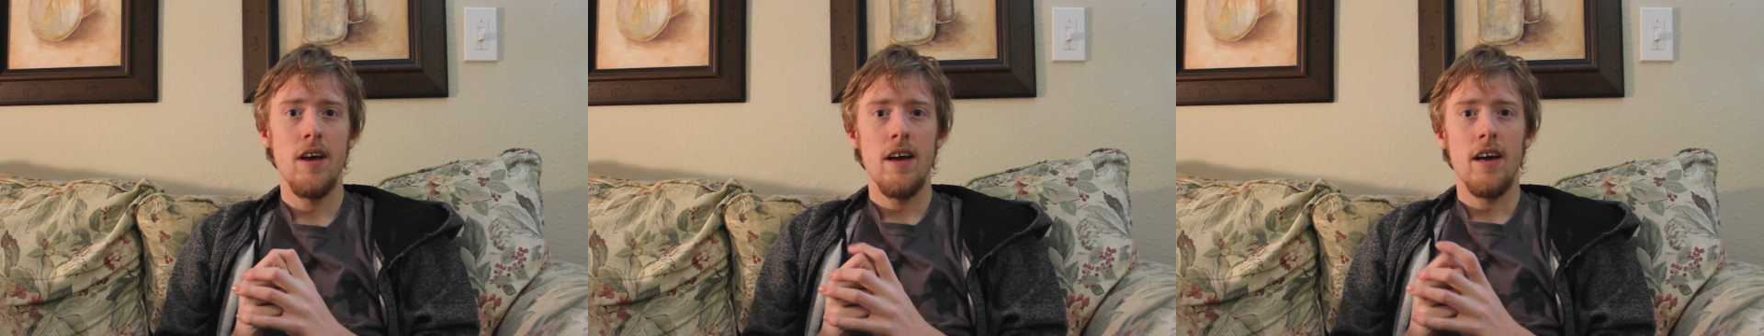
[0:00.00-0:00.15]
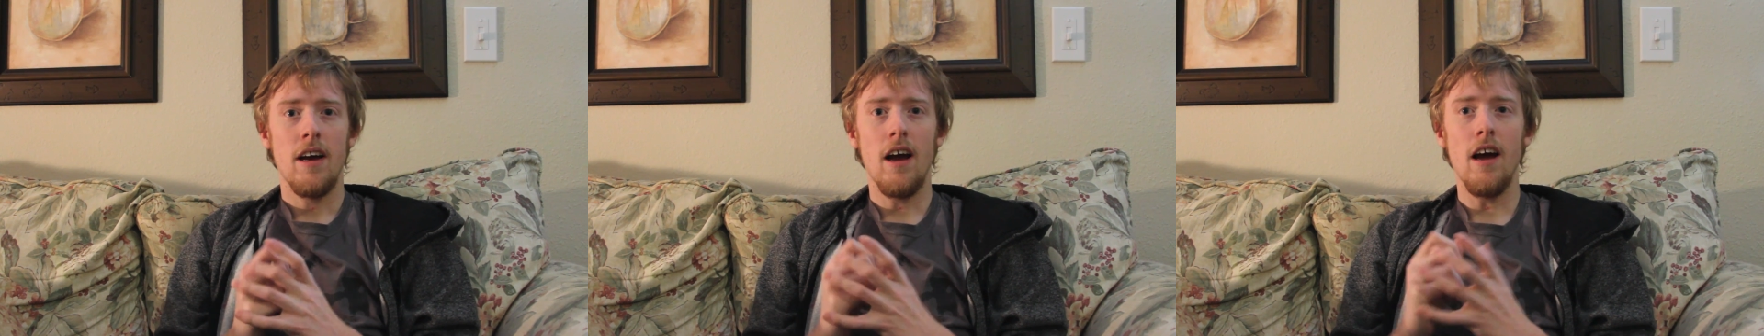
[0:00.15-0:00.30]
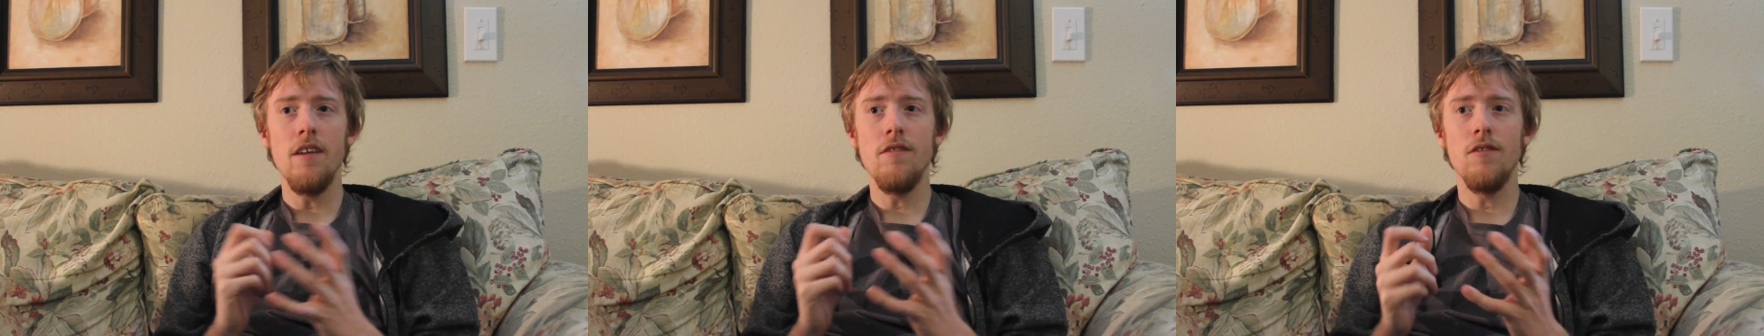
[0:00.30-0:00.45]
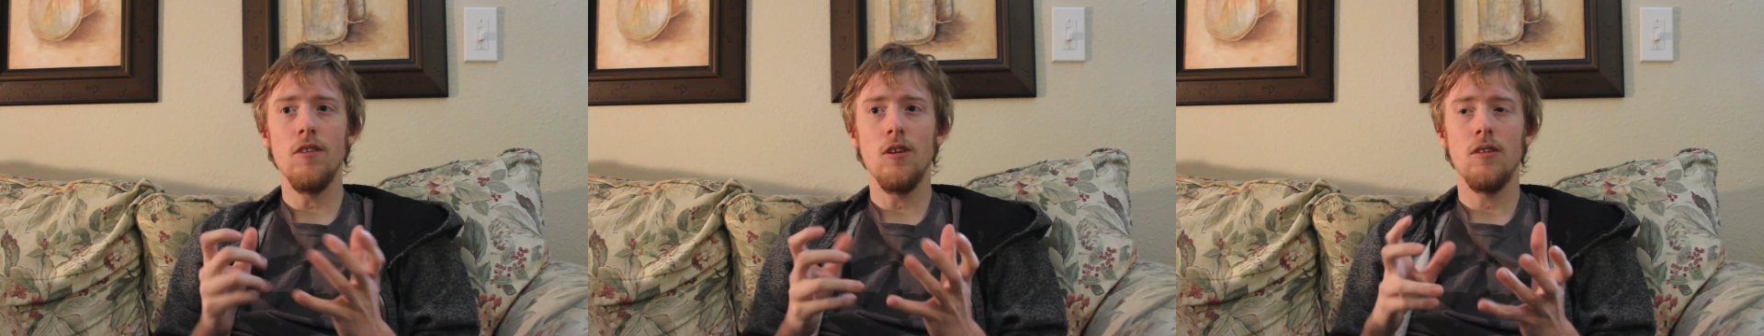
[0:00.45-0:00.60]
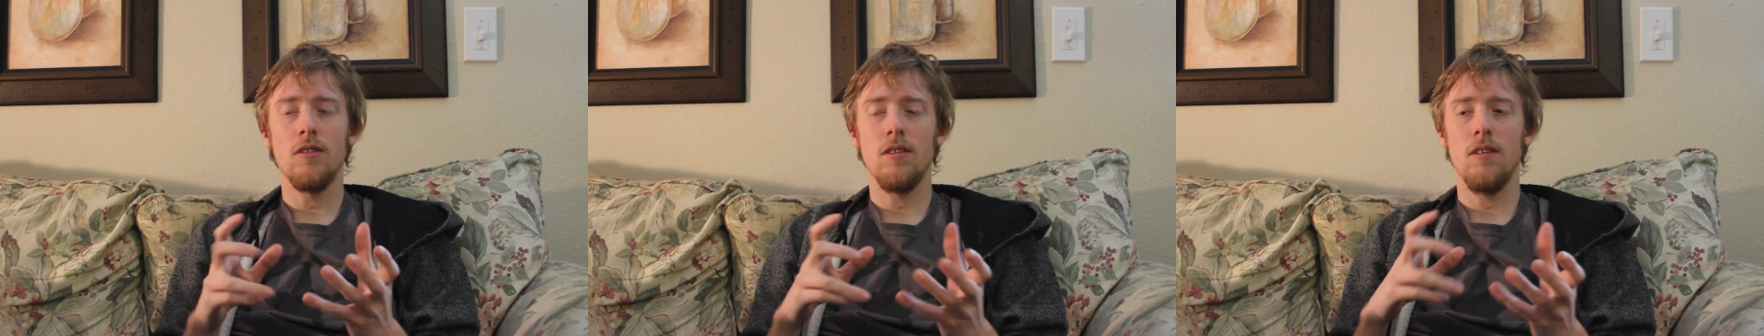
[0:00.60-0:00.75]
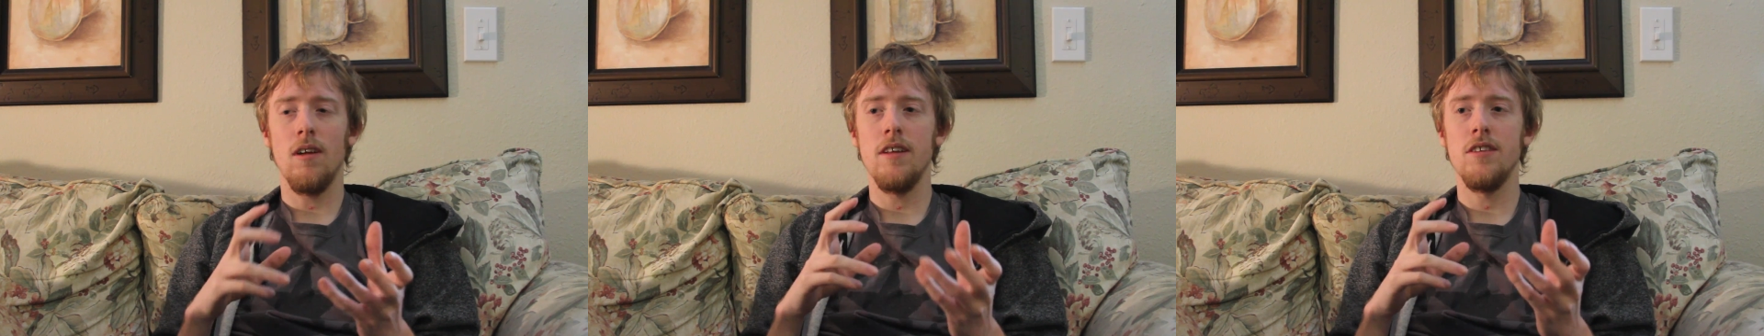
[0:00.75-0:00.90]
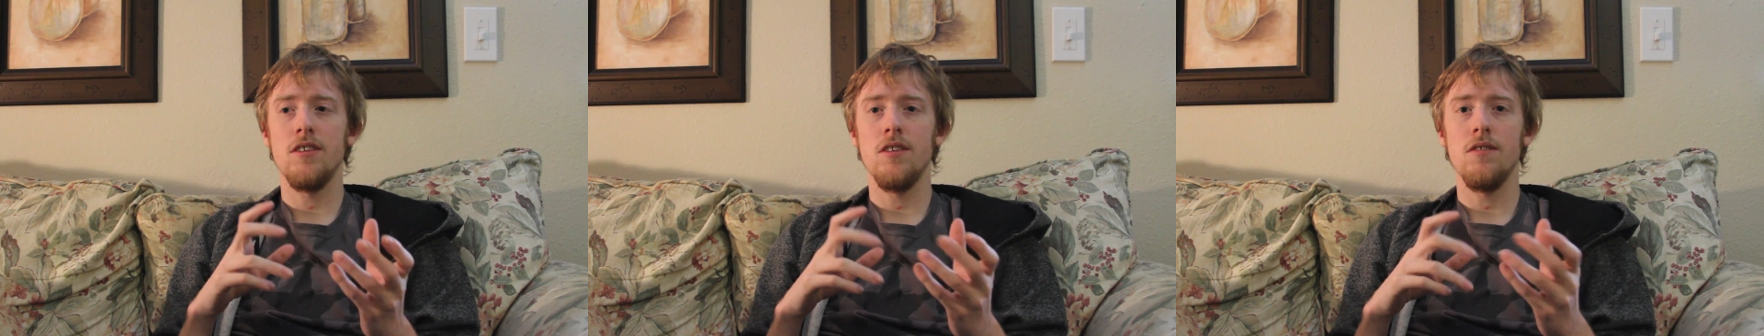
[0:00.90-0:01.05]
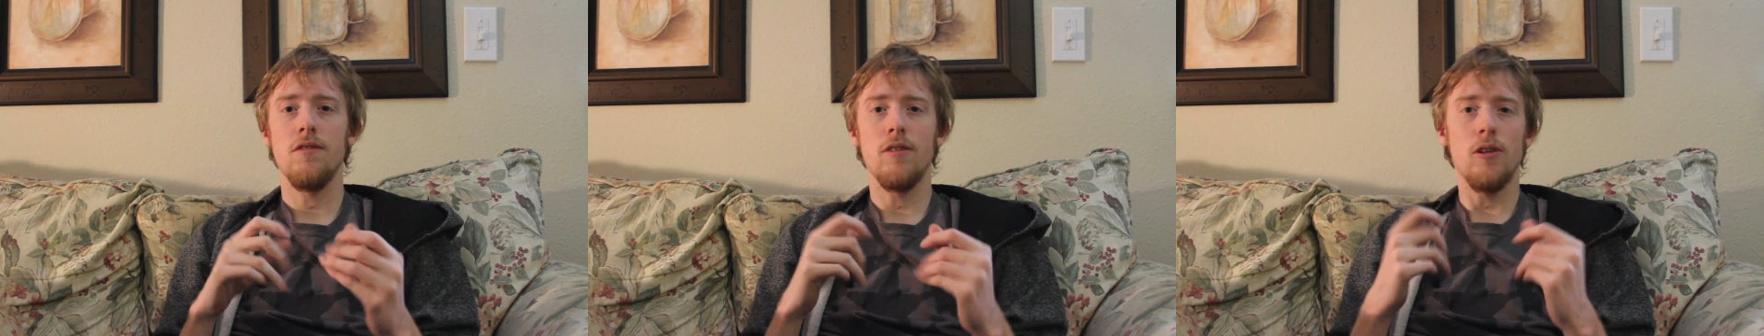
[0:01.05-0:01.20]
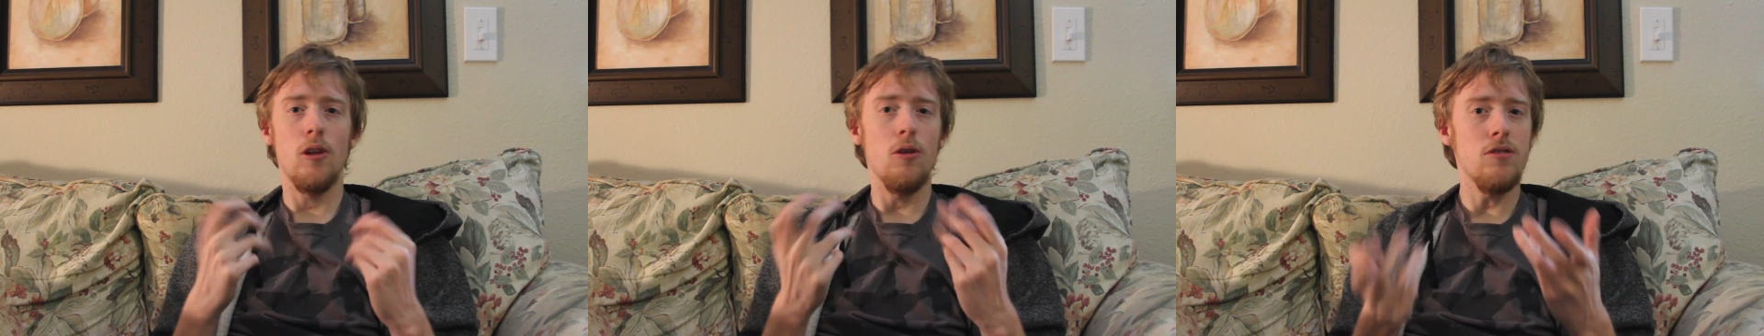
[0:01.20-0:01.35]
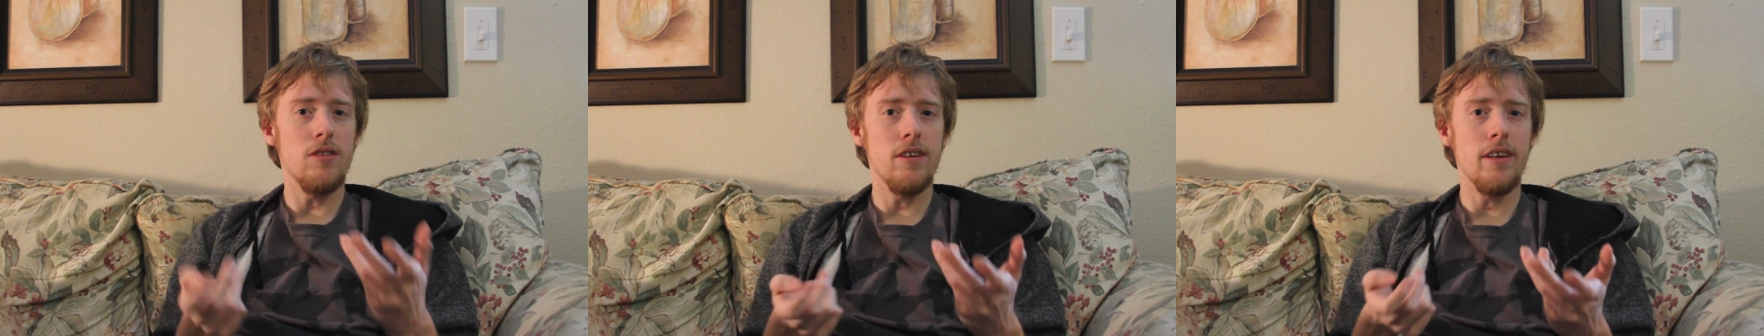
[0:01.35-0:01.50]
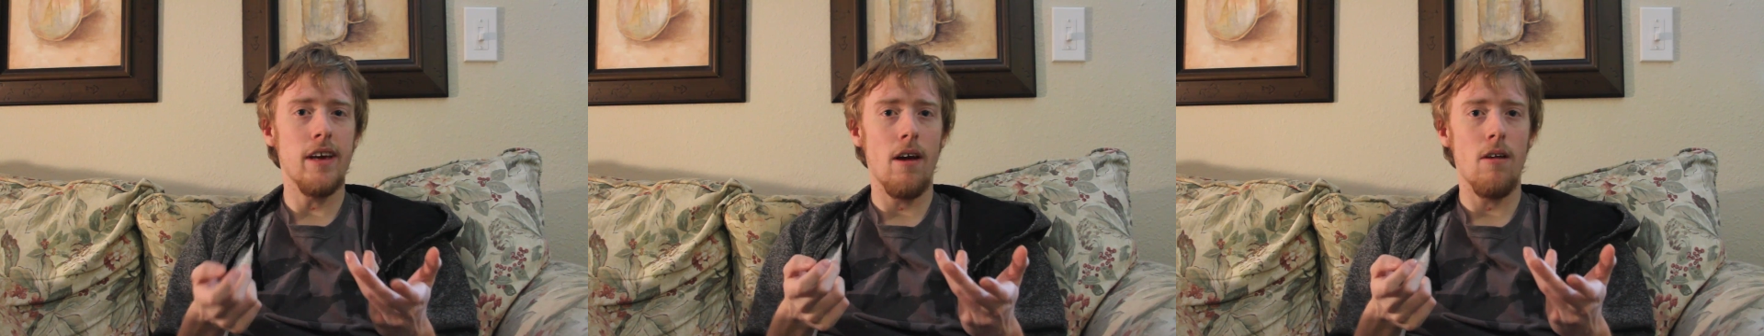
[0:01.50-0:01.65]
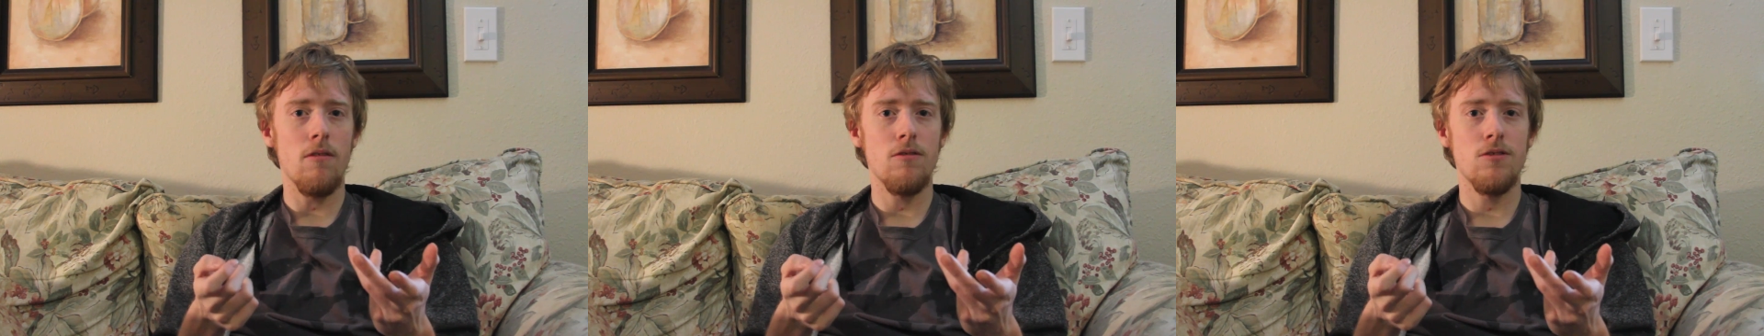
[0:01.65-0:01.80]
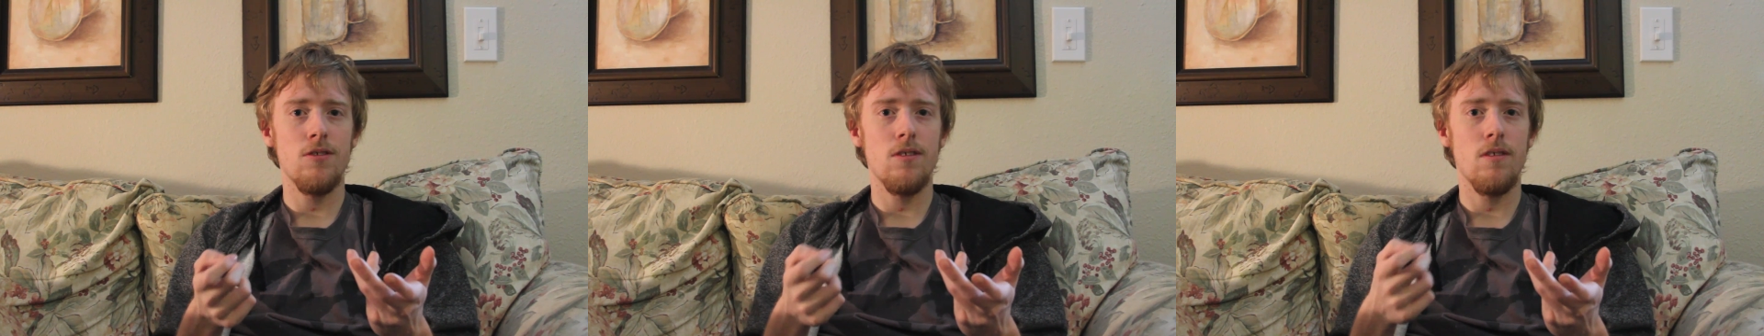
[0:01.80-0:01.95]
kind of along the lines of Close
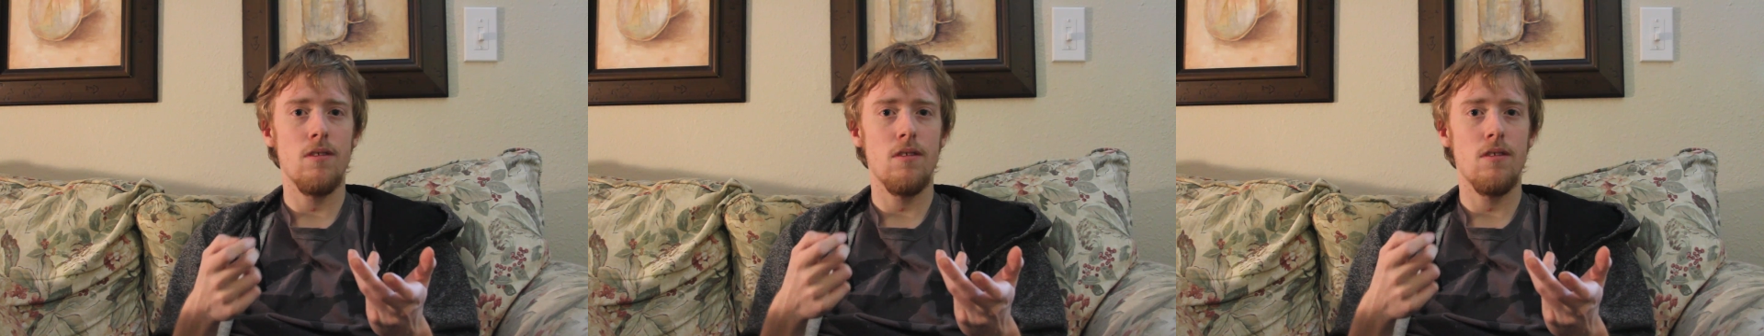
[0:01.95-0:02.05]
Encounters of the